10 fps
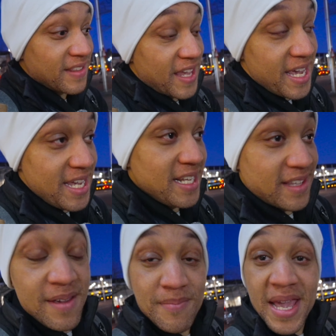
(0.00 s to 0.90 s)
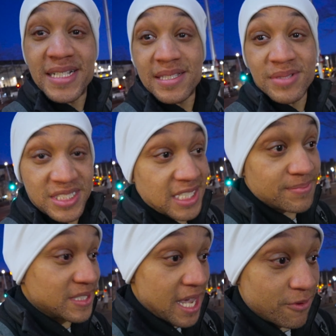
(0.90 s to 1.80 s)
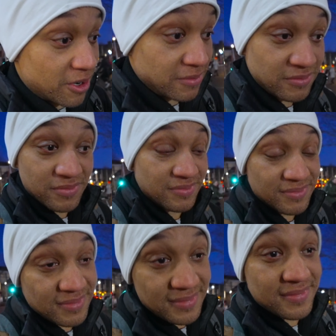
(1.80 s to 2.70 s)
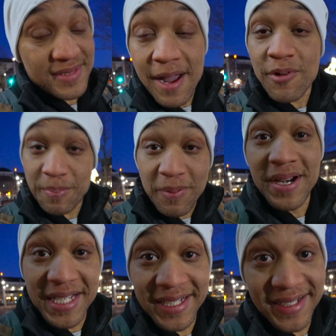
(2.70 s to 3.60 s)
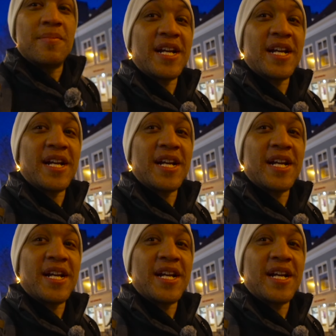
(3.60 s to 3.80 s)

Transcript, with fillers: they they made some adjustments that were they were pretty good.